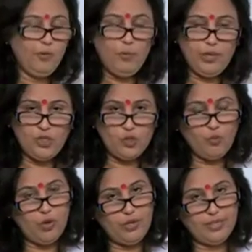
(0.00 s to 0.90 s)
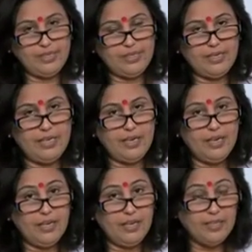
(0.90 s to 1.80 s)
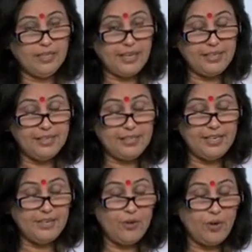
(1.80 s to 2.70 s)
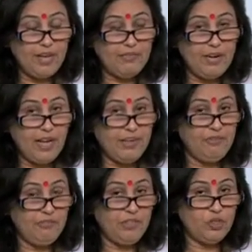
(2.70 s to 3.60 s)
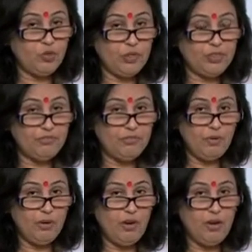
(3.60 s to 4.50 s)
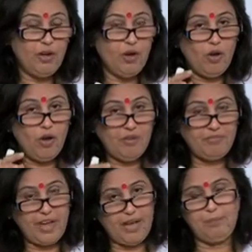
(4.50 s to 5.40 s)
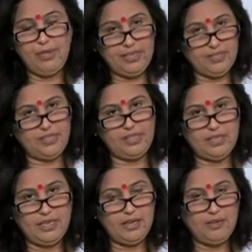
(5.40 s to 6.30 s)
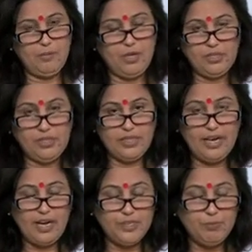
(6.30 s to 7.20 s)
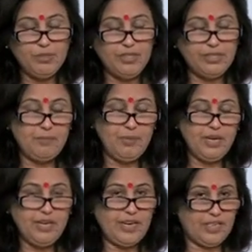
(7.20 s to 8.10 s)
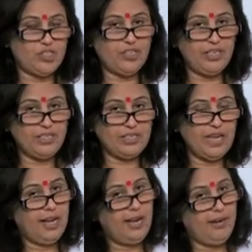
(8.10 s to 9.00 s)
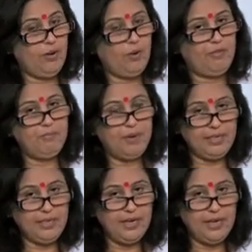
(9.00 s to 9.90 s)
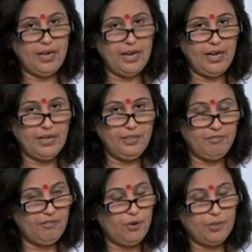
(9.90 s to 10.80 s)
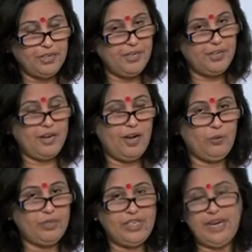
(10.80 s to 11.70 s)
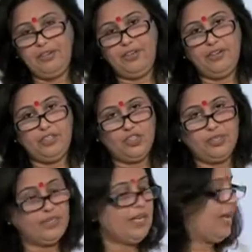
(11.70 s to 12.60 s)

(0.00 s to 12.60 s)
which was, that is, they did not have a life which was full of happiness, because their husbands, the big industrialists, had a lot of money and they flaunted it outside their riches